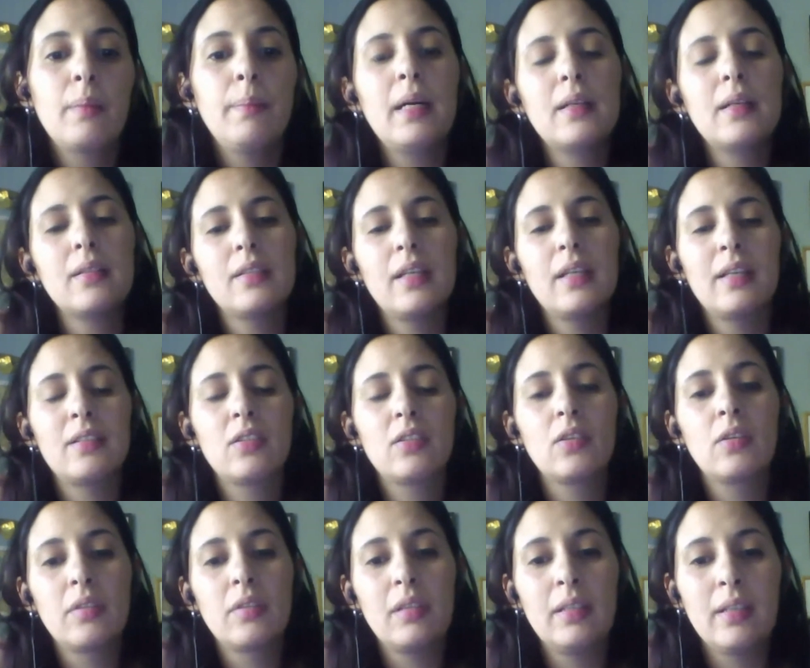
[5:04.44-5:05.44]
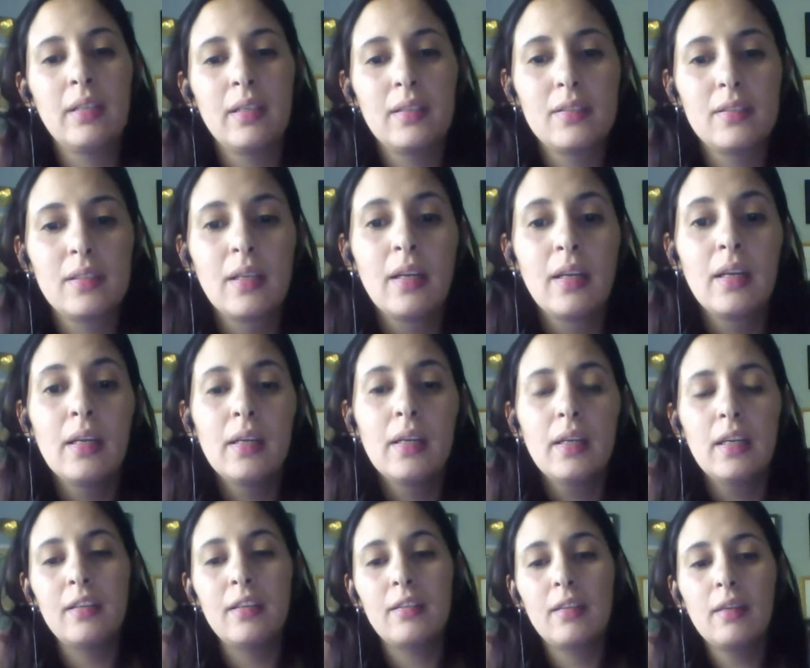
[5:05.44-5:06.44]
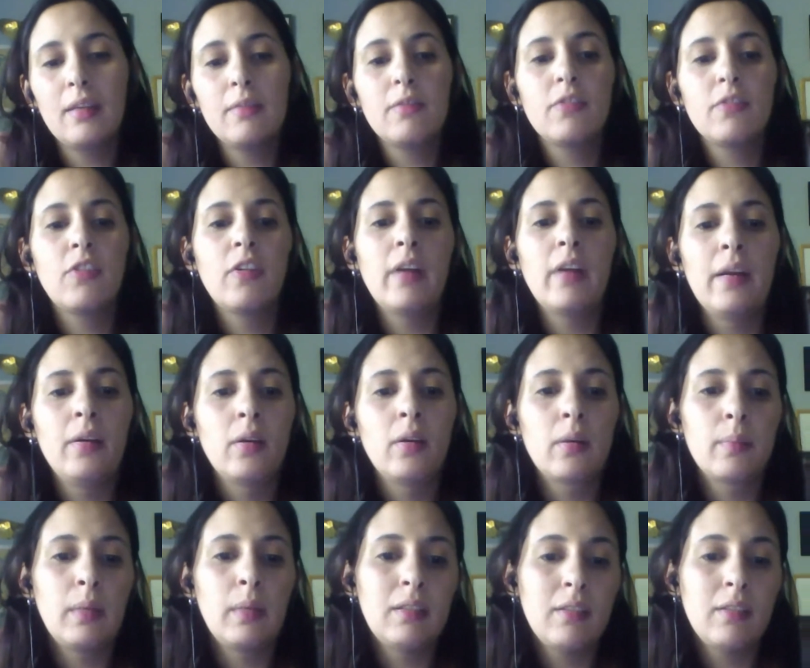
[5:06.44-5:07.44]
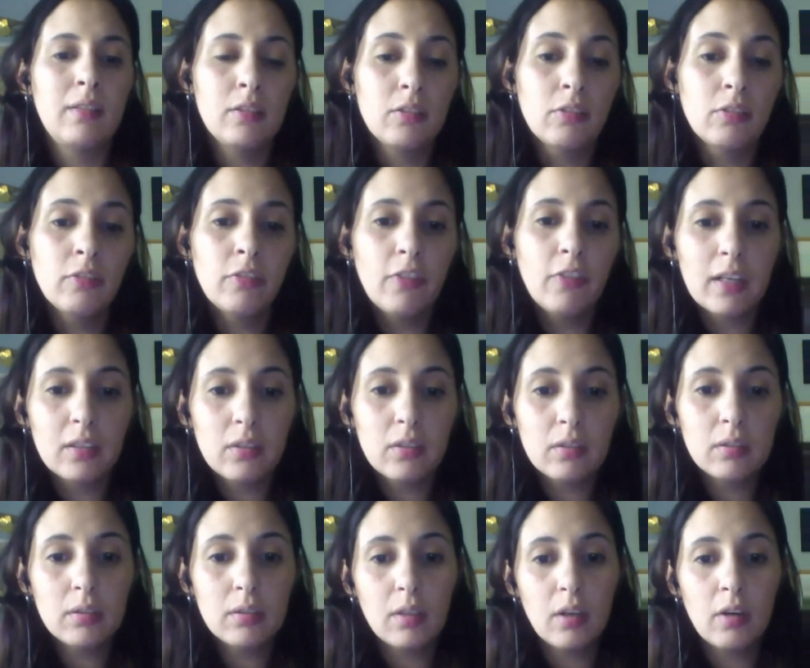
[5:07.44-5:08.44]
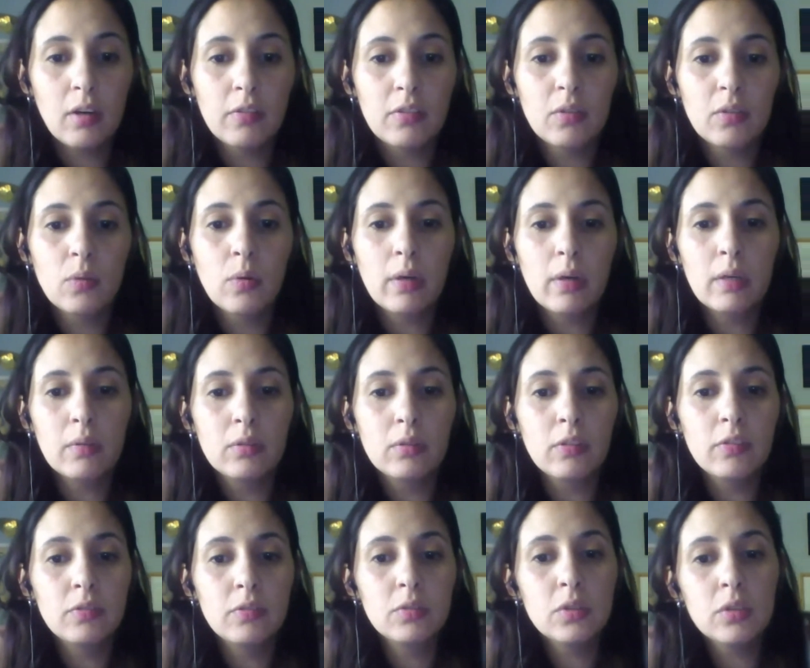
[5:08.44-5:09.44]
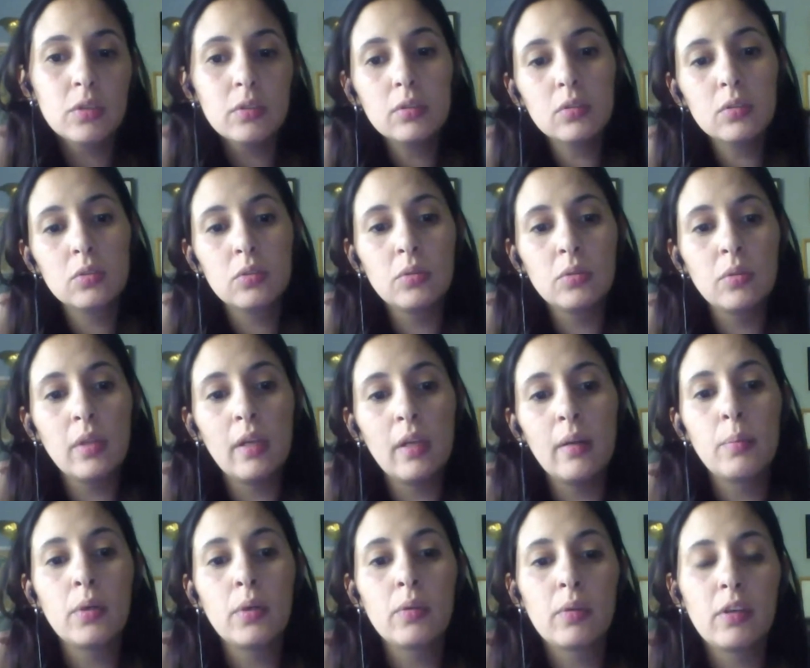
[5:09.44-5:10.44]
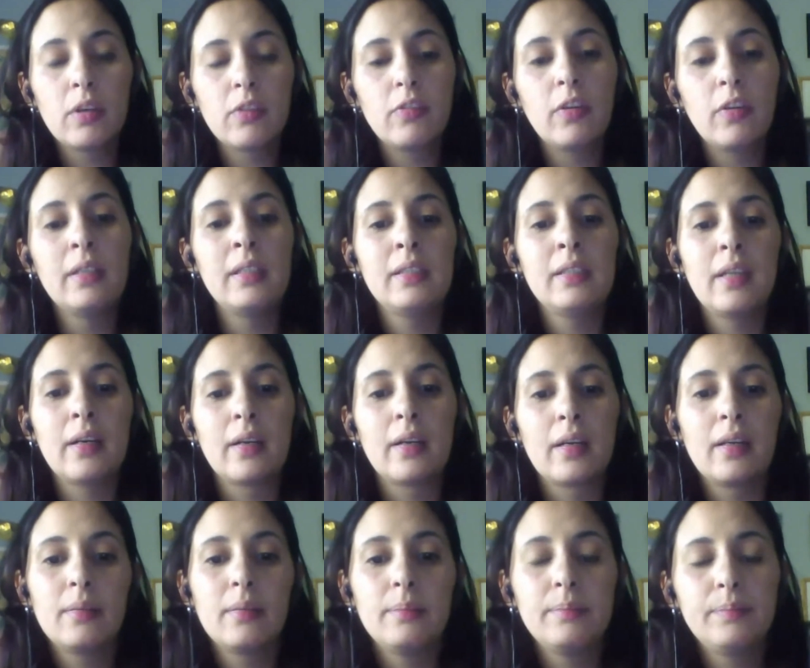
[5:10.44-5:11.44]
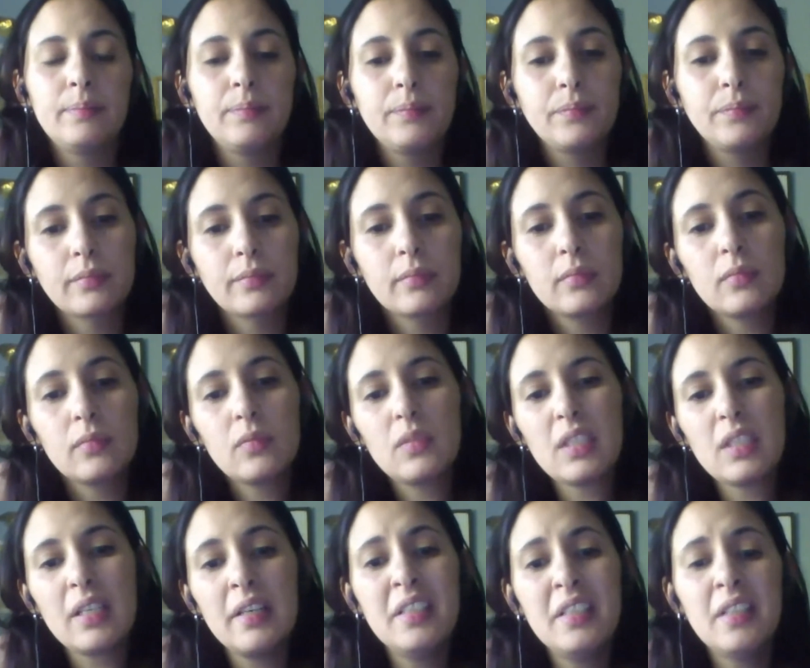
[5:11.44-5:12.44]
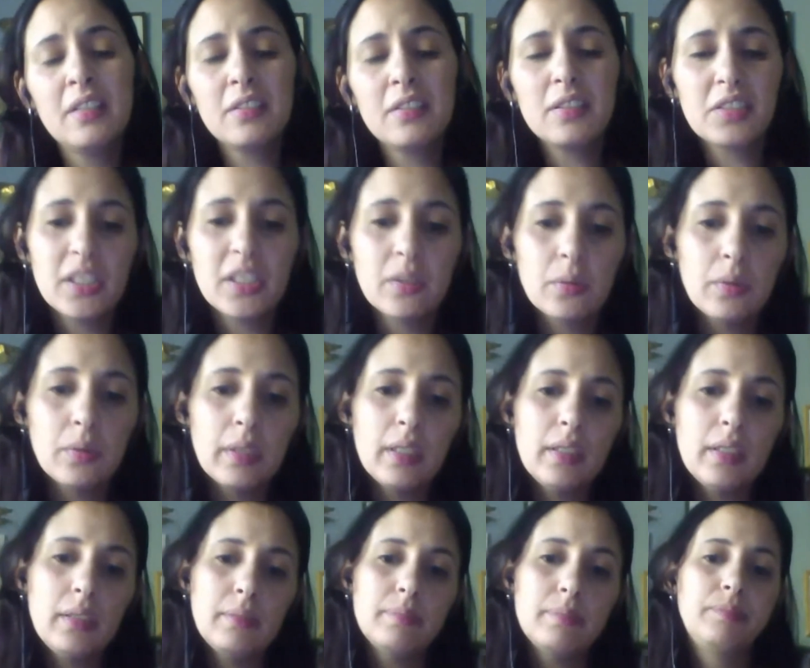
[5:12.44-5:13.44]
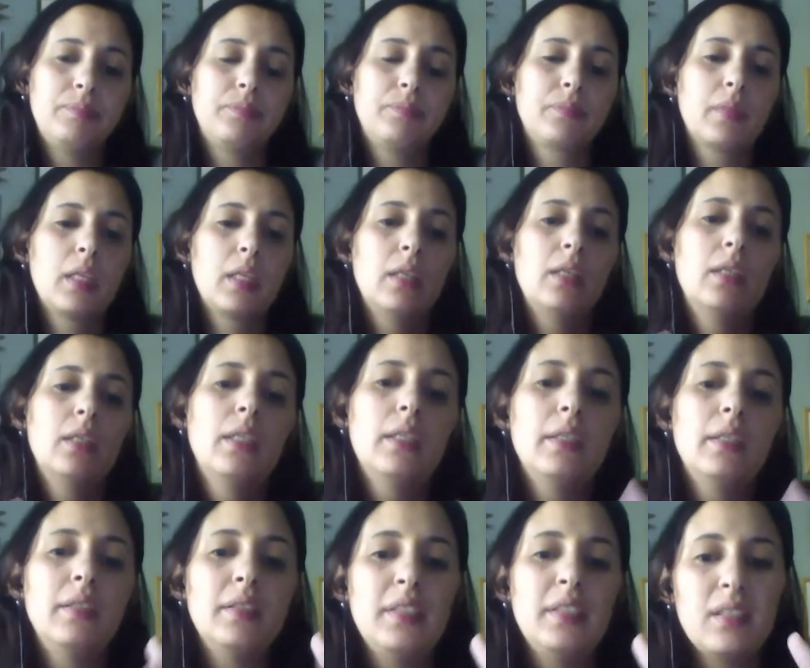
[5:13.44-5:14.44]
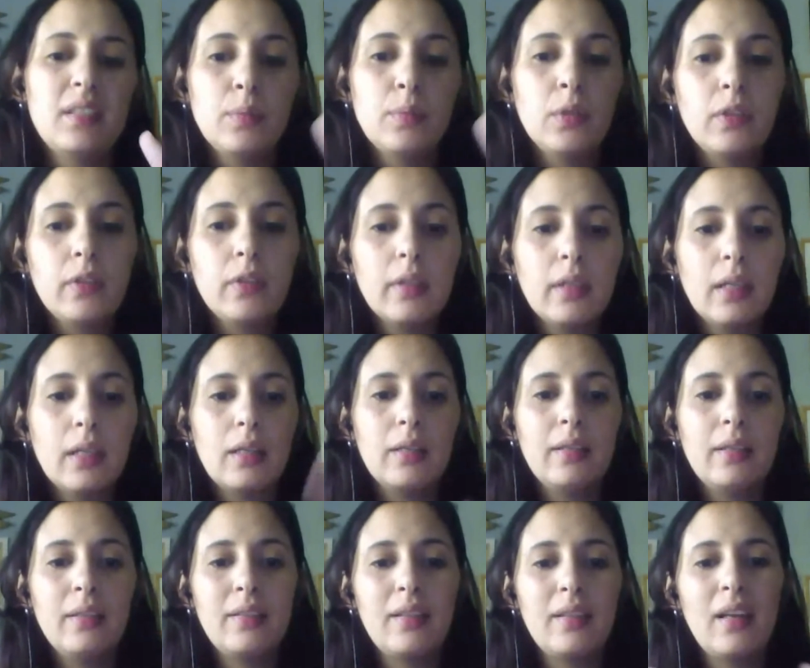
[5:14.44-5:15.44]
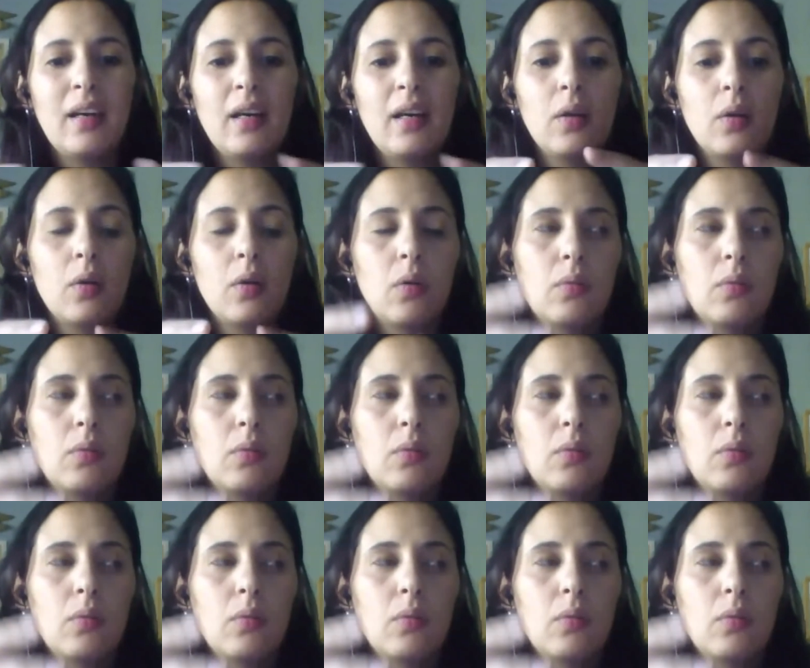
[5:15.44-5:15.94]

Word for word: part as coordinates, except for a normalization factor of square root of 2 to the power of an integral. In a certain way, this model is a